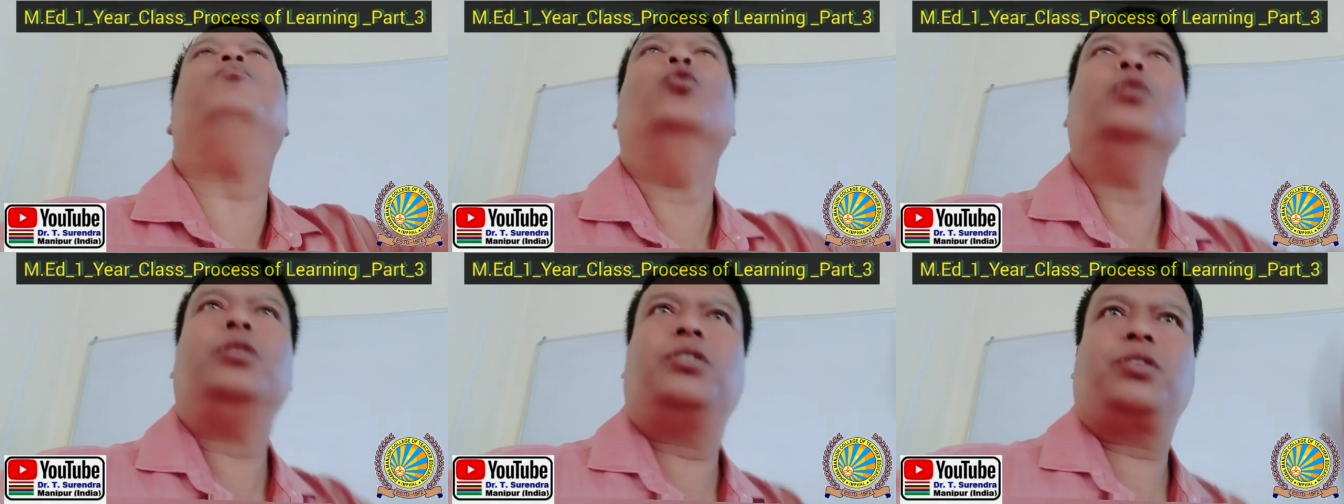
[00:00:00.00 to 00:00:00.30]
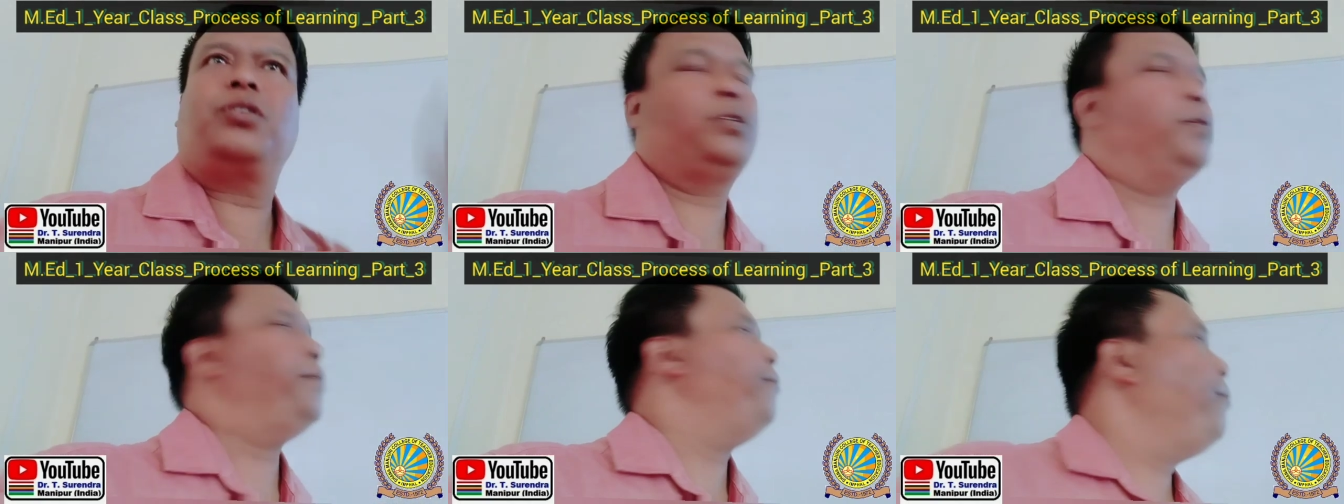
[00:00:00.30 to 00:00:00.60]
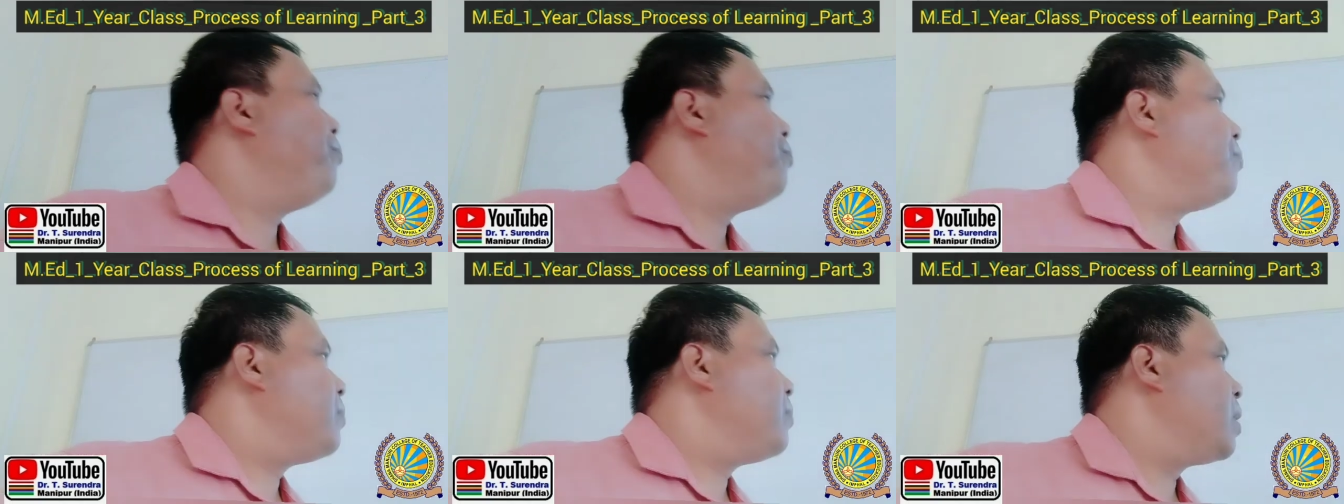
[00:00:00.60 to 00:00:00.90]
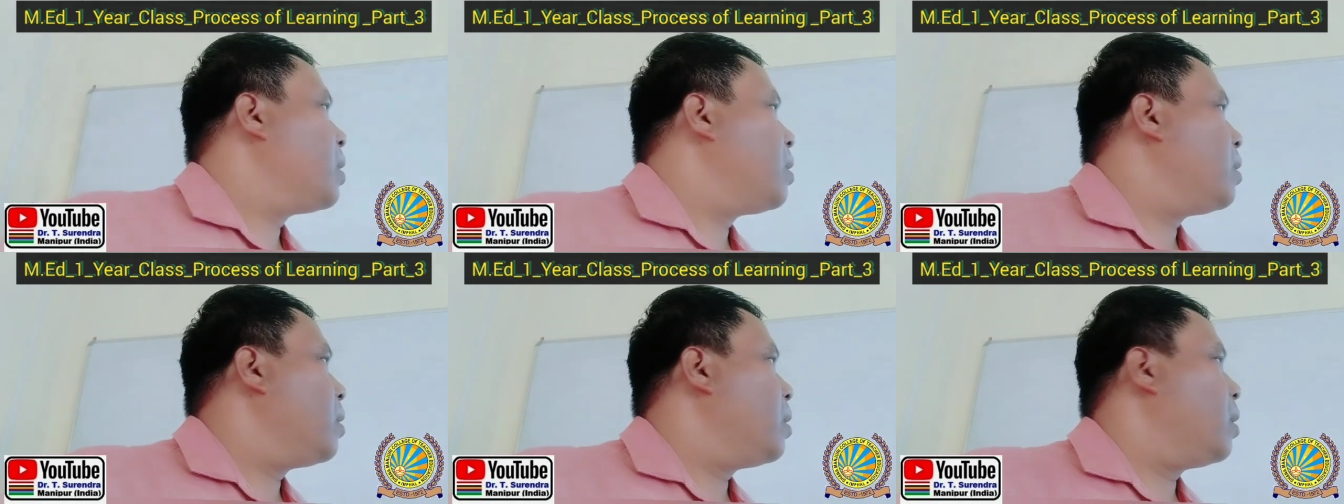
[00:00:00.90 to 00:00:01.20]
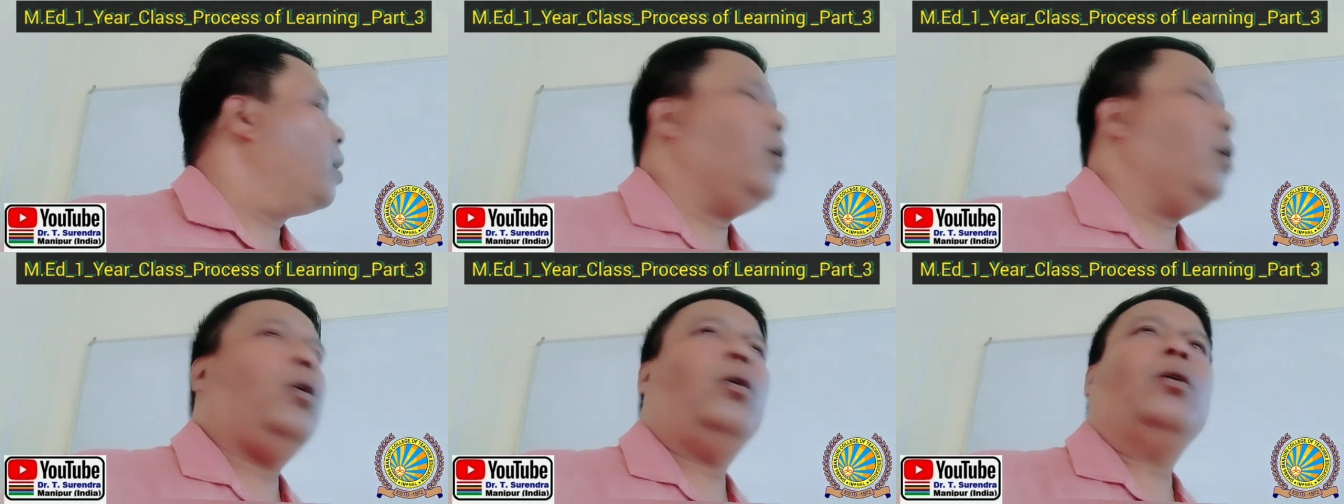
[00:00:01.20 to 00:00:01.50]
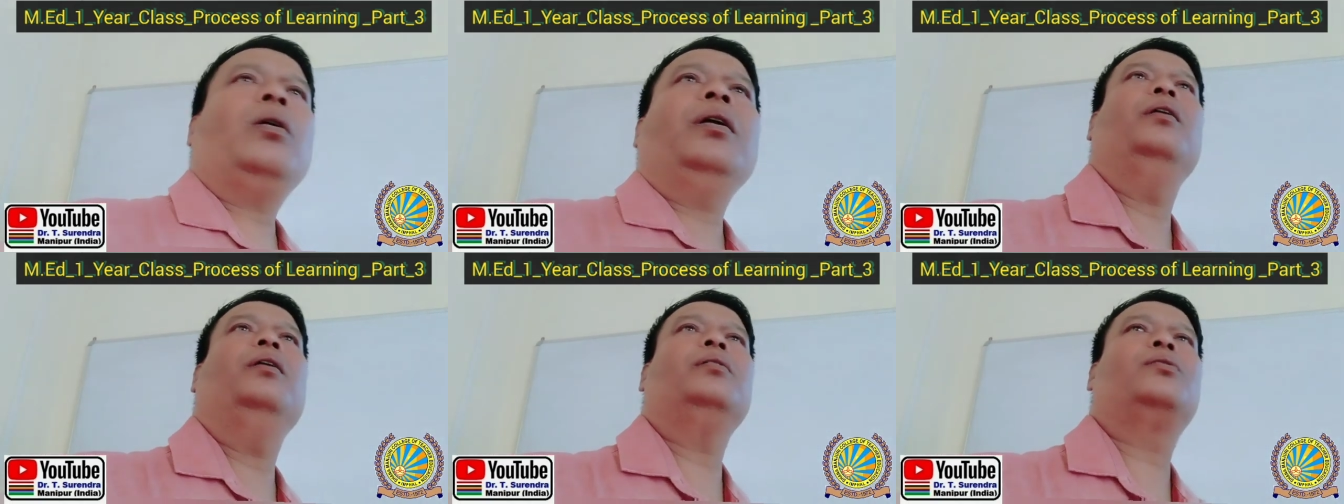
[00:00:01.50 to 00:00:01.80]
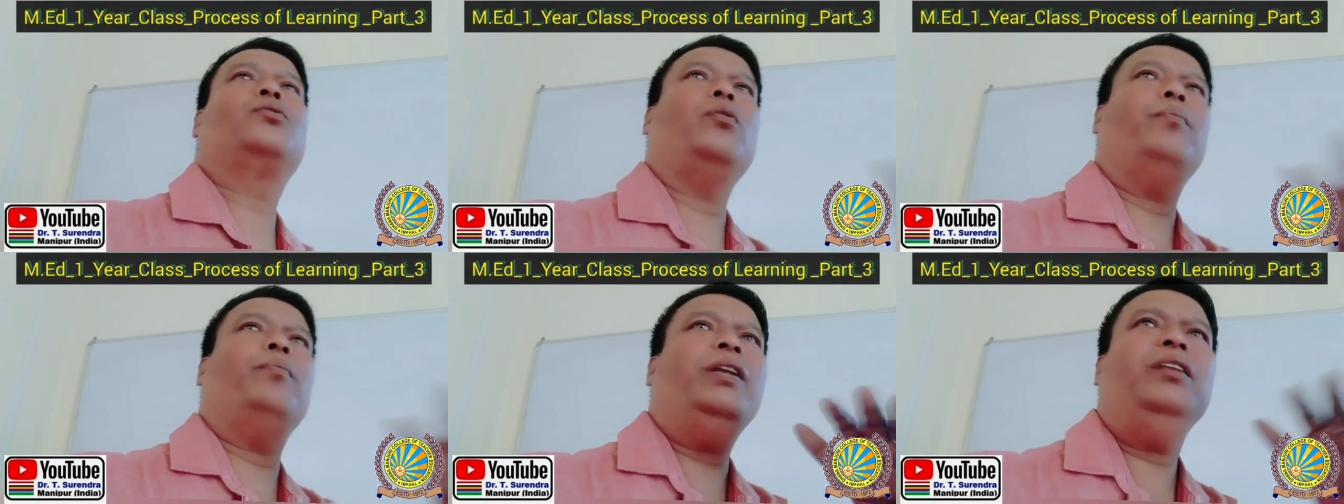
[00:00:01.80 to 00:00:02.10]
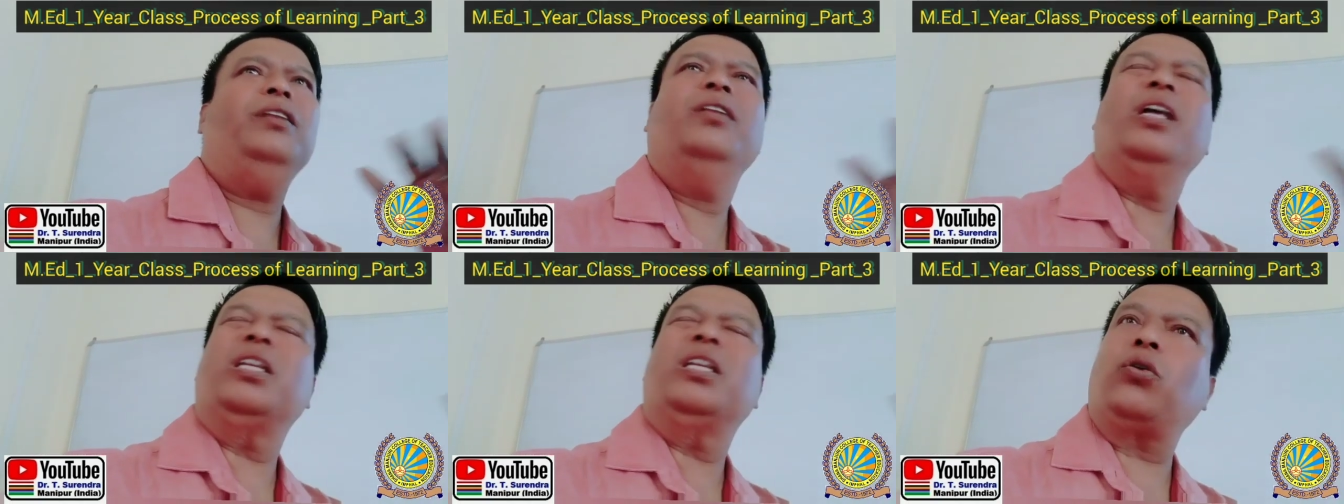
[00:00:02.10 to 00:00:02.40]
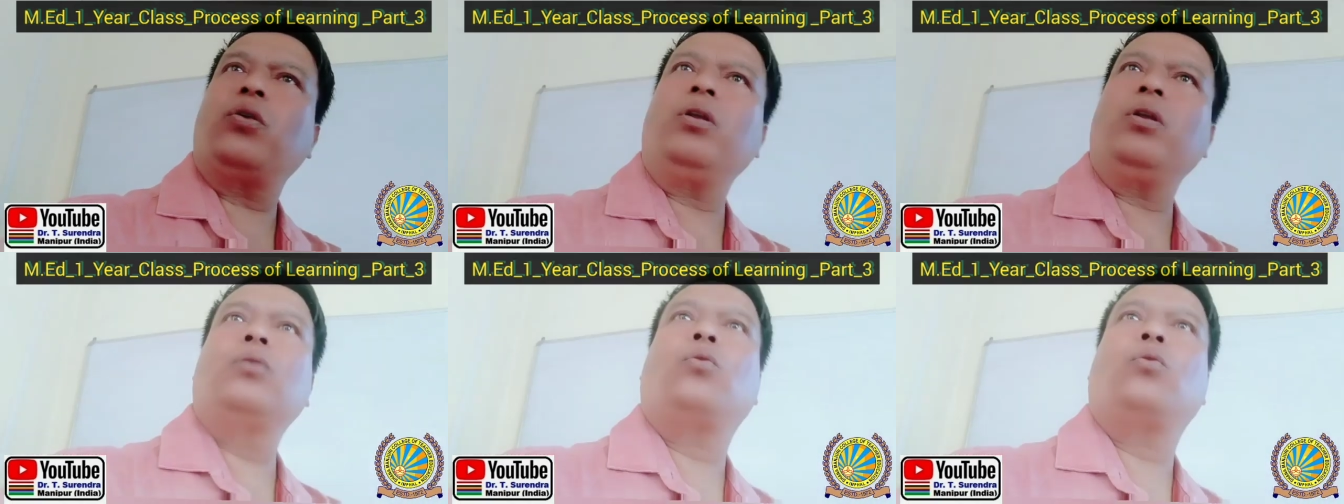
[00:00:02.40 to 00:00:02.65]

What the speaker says: foods, or so many natural